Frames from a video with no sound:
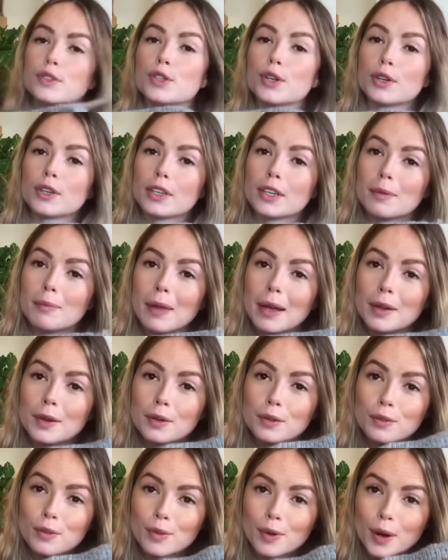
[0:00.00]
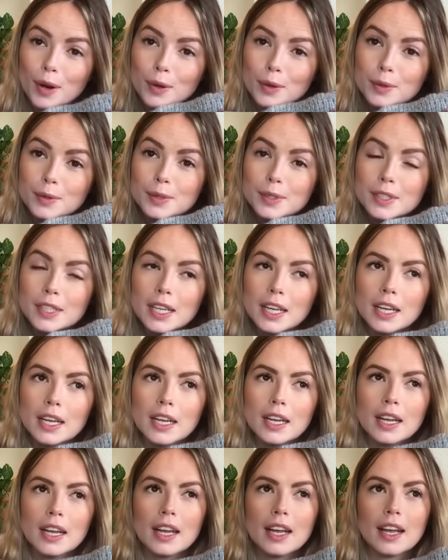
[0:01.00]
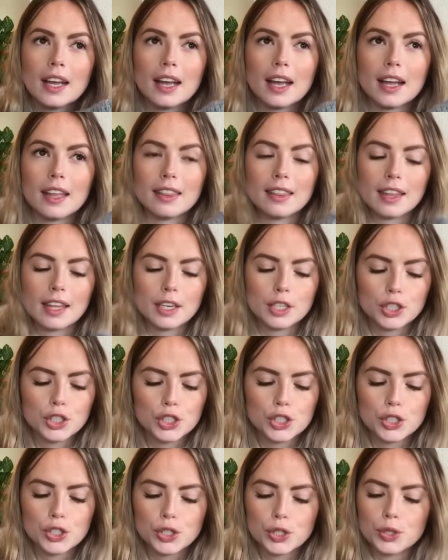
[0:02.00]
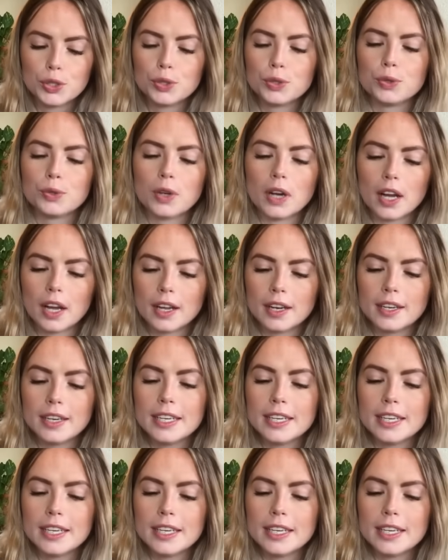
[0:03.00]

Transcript: a certain amount of rows, and then to